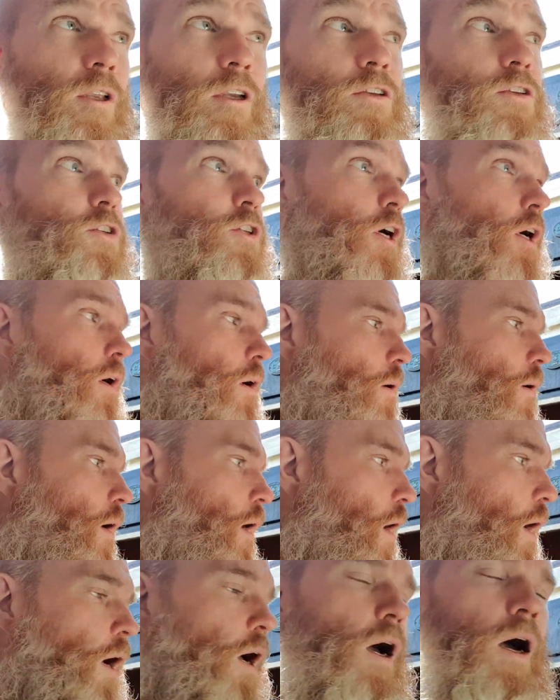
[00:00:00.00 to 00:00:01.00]
So
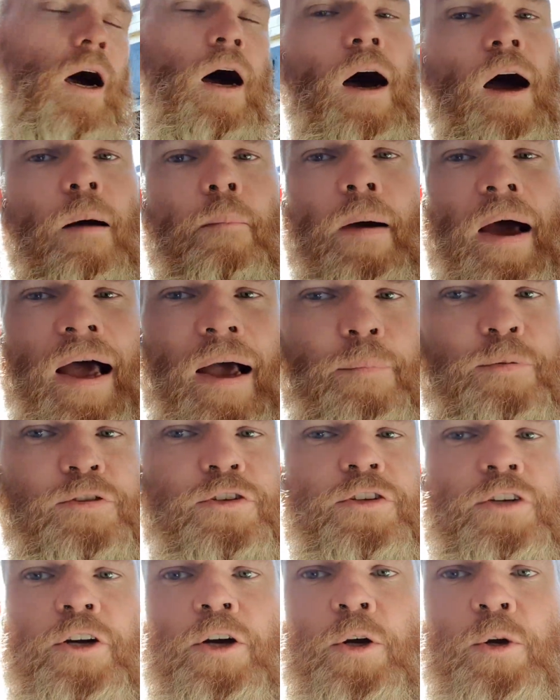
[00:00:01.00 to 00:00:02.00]
I'm
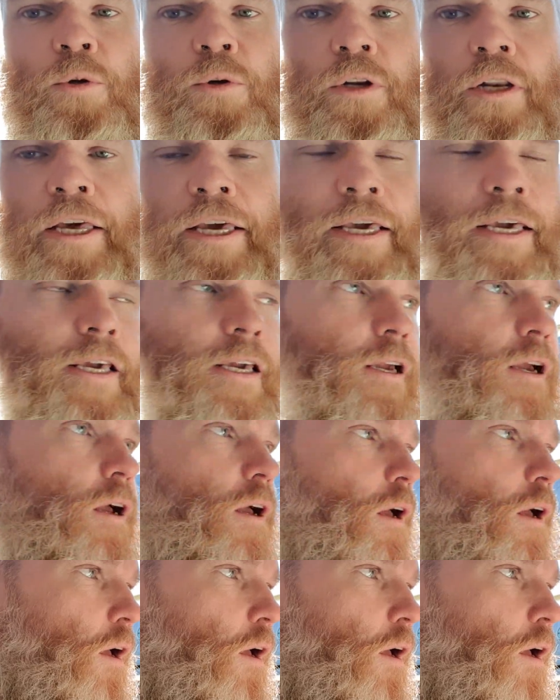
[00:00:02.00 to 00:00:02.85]
absolutely